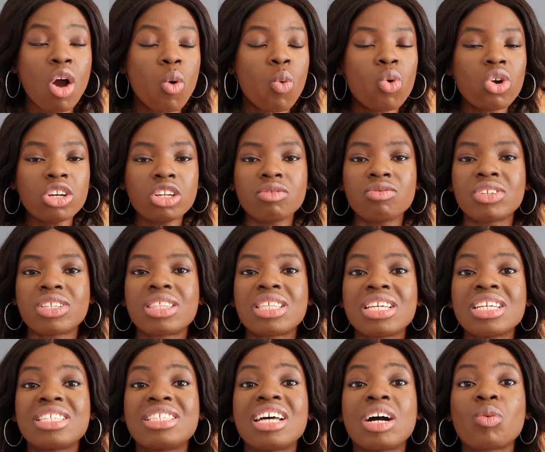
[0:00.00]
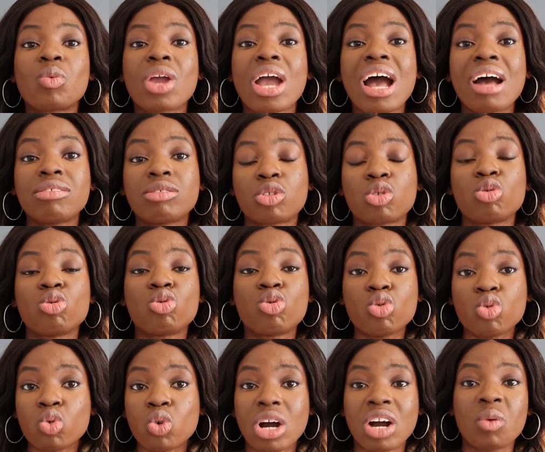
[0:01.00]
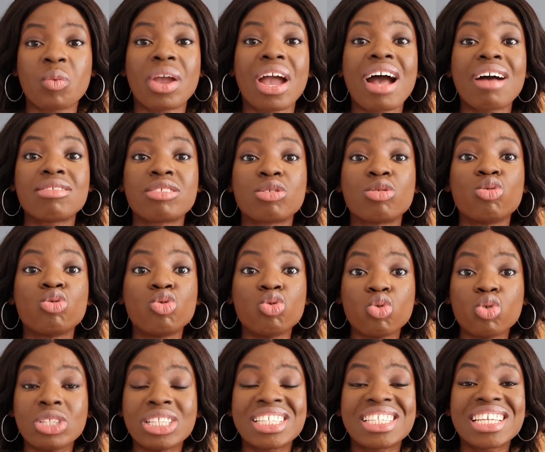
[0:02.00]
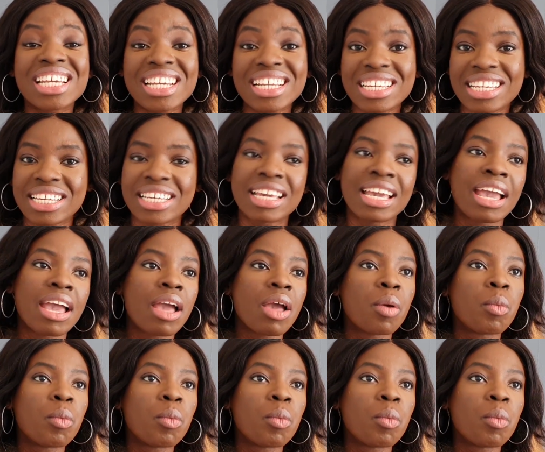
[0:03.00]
one of the things that we have to do, and we have to do daily.